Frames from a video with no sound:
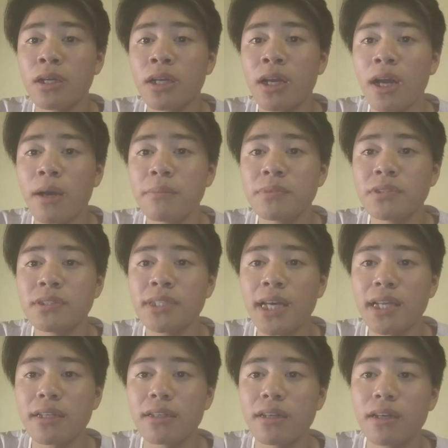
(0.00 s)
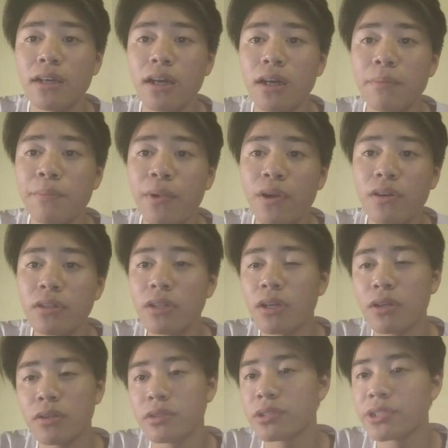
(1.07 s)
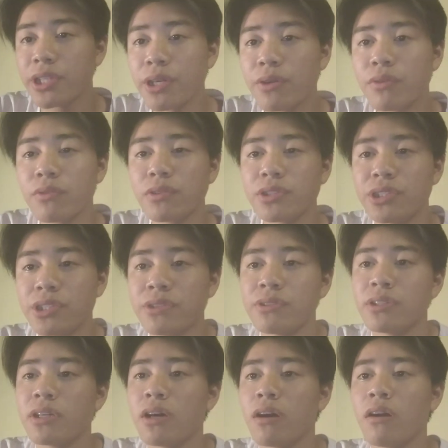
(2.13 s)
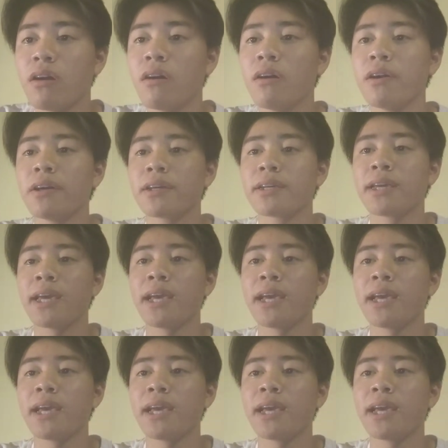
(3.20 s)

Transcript: come to that a bond or steel tube or a